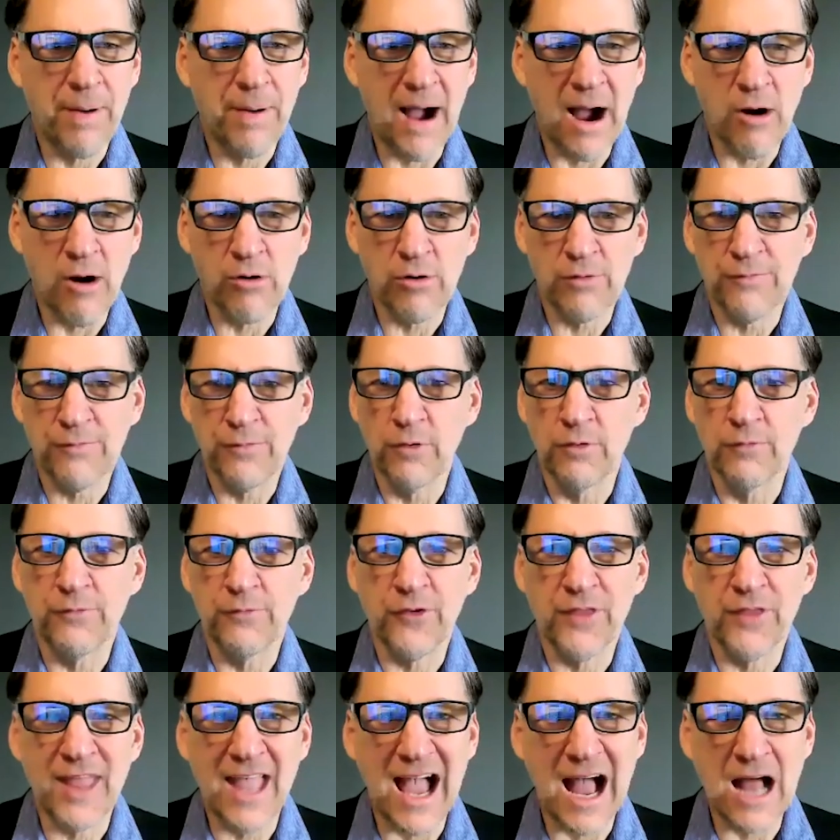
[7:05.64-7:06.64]
powerful. And
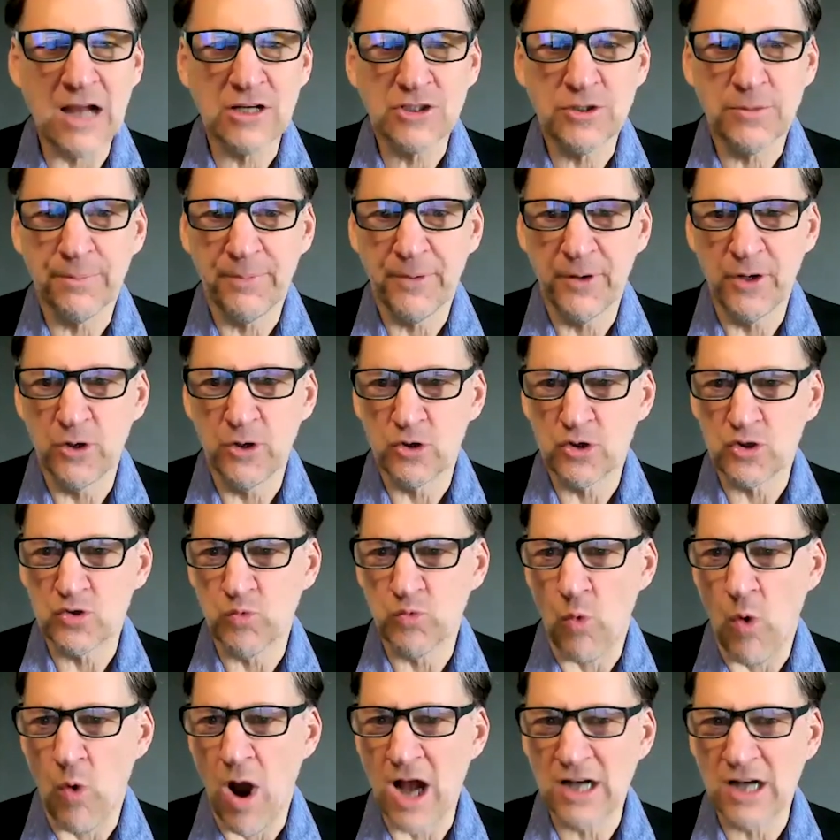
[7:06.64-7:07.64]
for the entrepreneurs
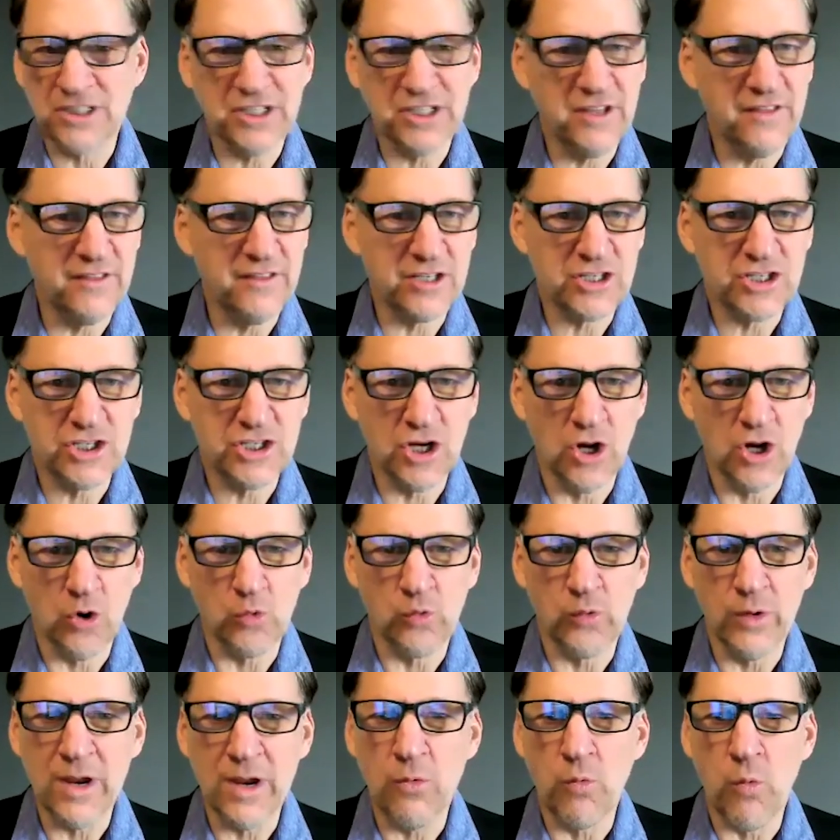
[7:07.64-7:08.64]
watching the show,
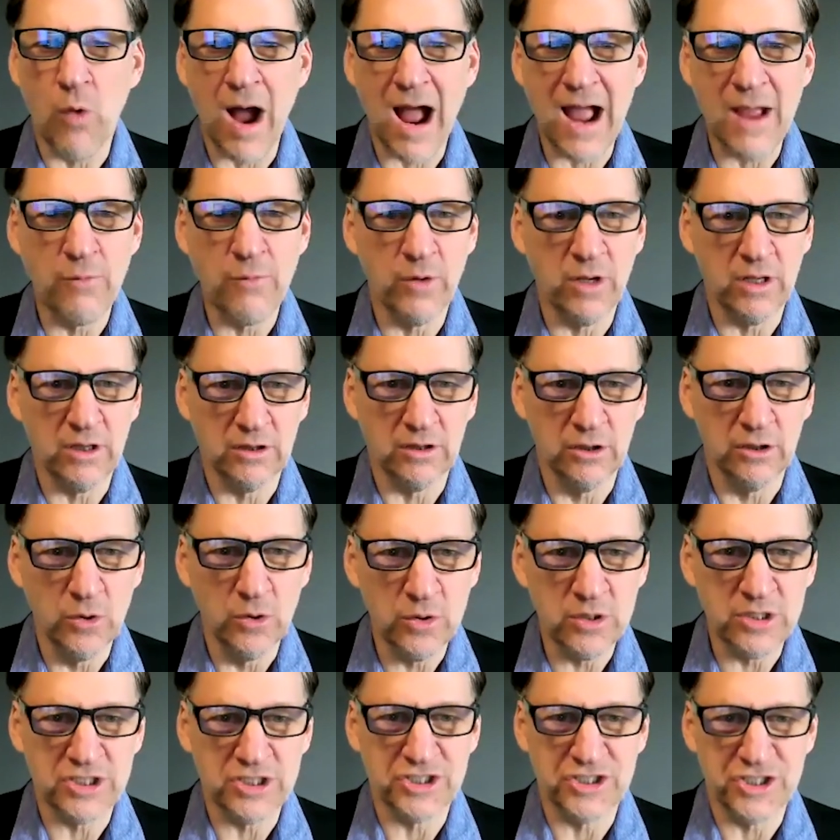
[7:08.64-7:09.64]
rewind what
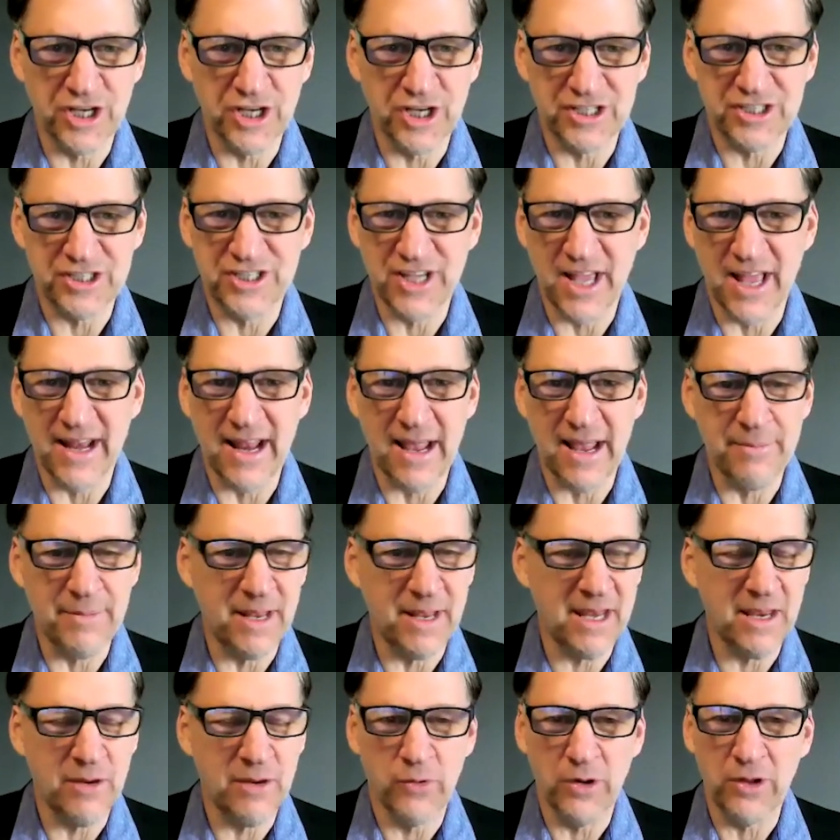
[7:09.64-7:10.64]
Lewis just said. I
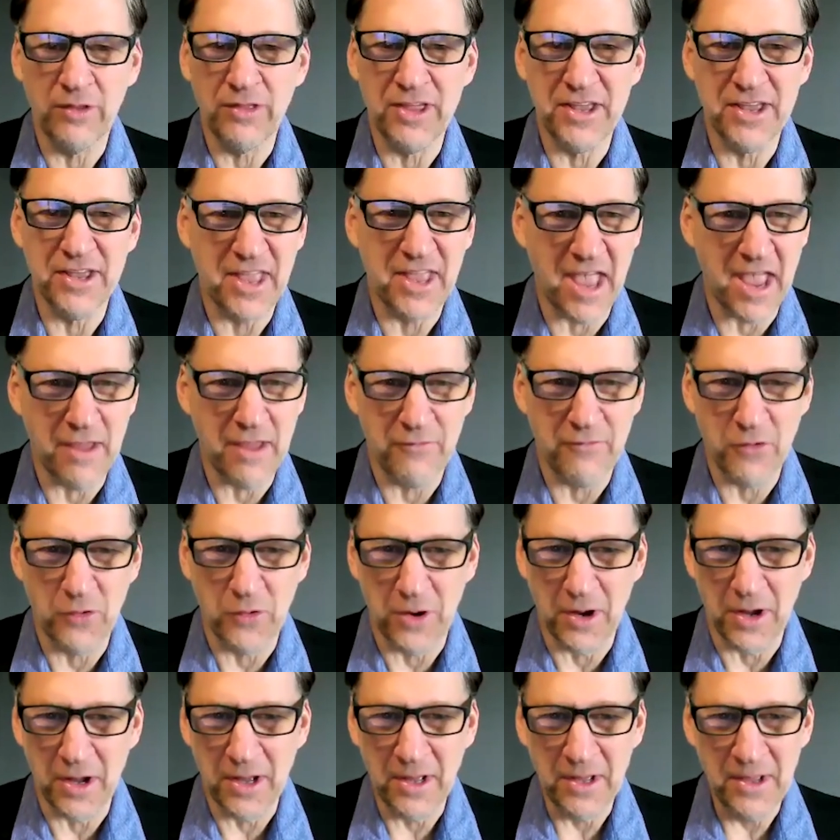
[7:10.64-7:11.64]
mean, he really gave you
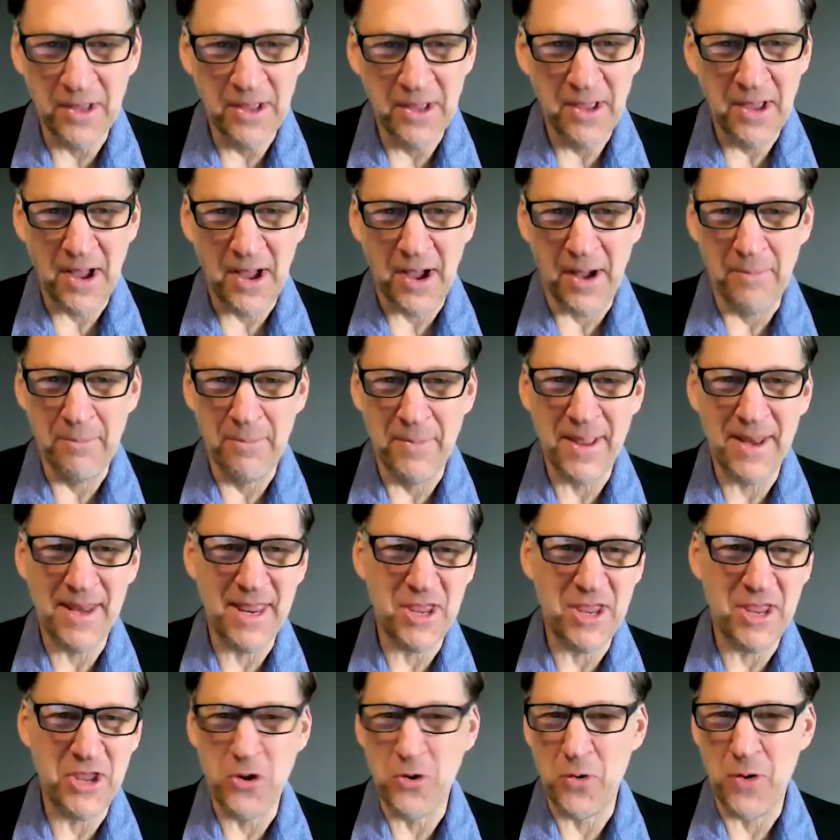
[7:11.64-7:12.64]
a a
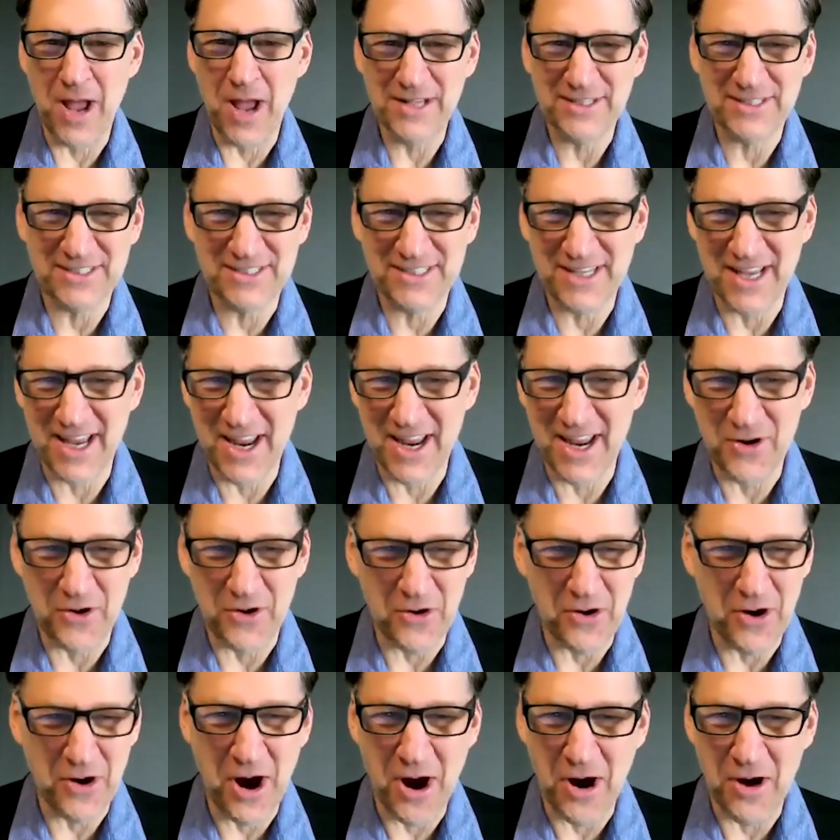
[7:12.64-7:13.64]
mini USC
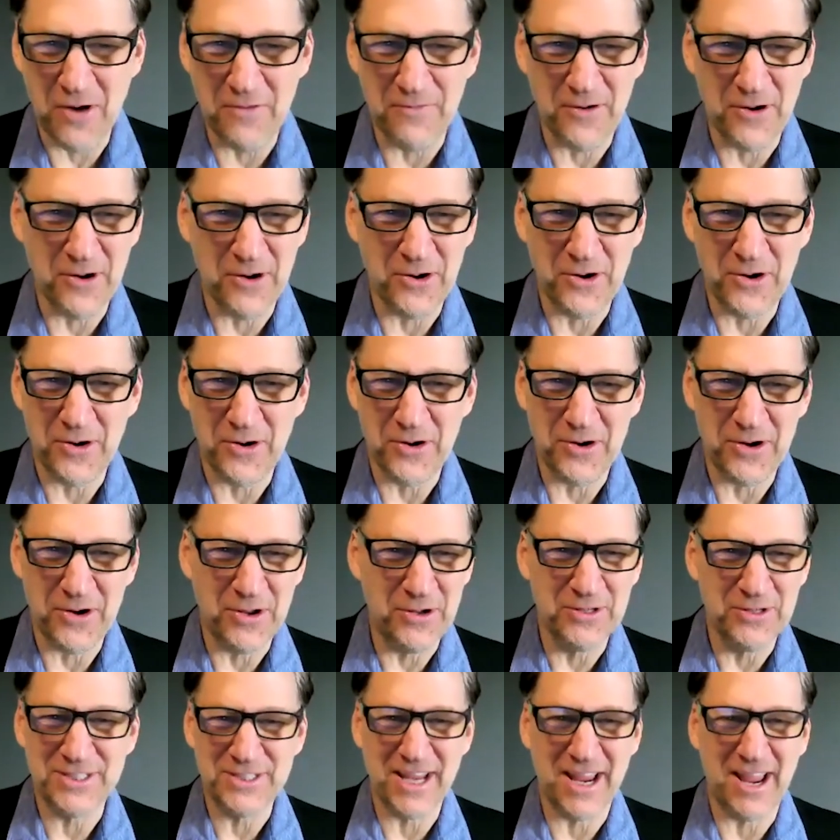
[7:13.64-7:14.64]
or Harvard or
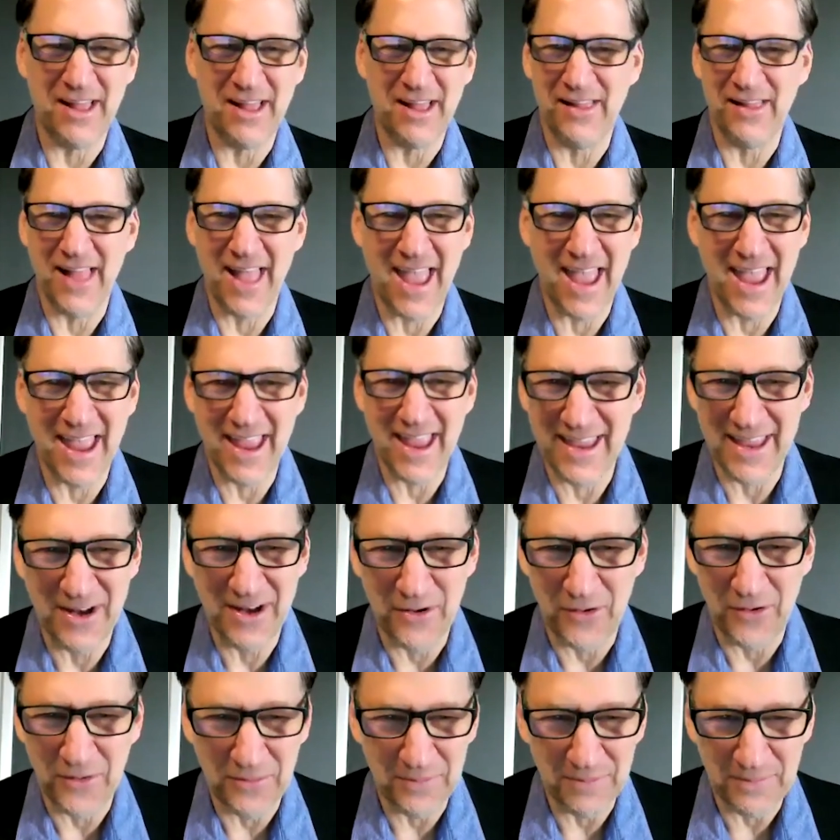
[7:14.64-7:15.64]
UCLA, you
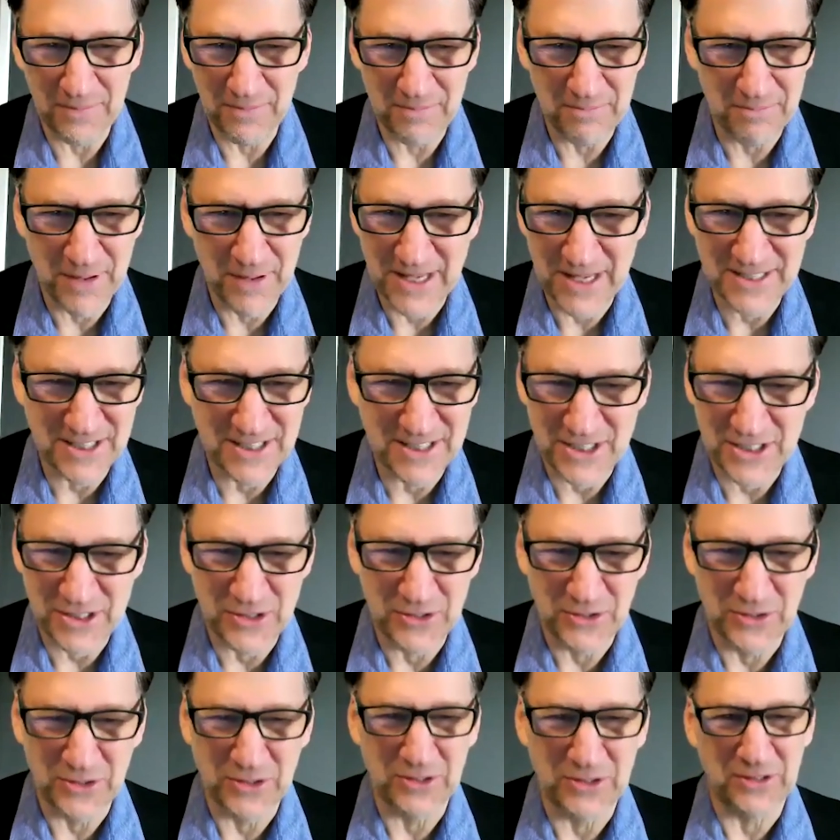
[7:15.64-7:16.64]
know, business
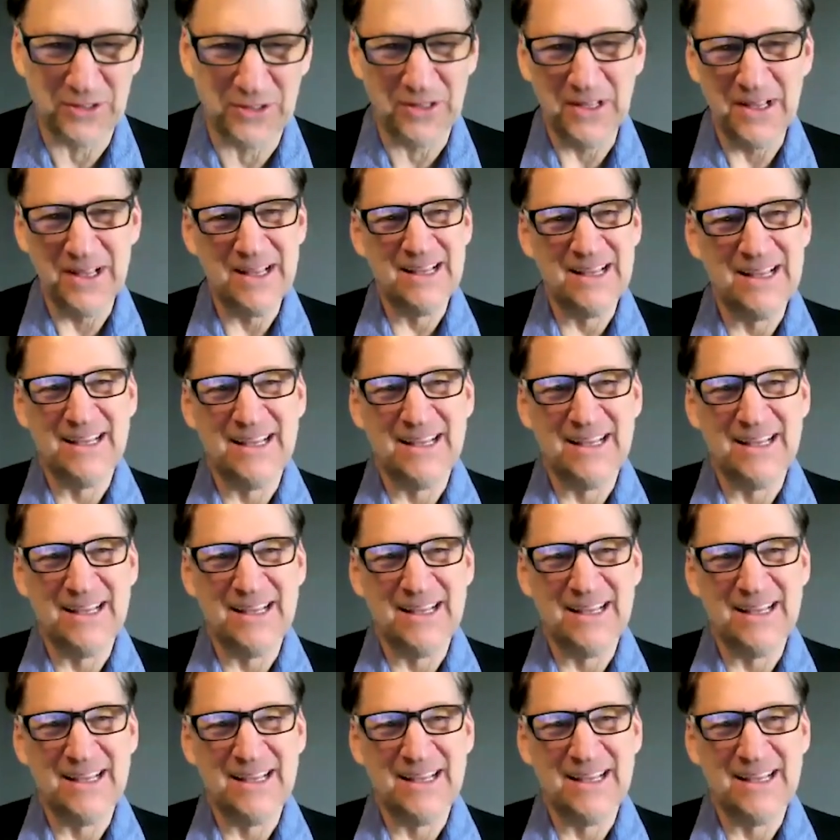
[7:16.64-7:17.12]
school